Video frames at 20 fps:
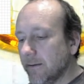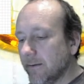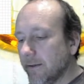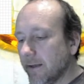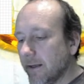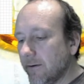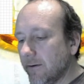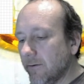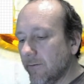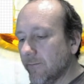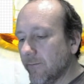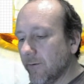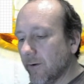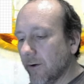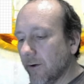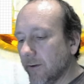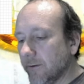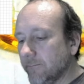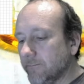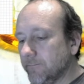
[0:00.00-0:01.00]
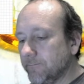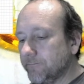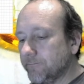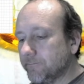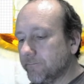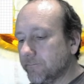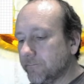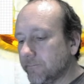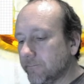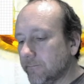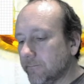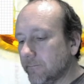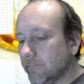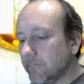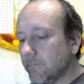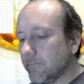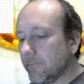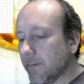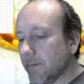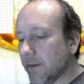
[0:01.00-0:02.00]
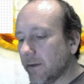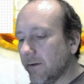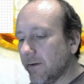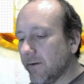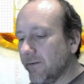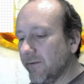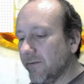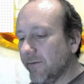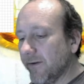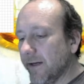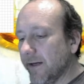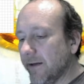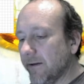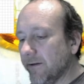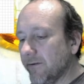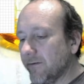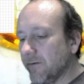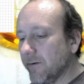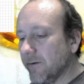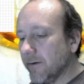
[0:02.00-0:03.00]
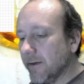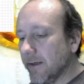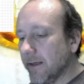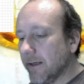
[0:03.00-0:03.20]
Then you've got spheres,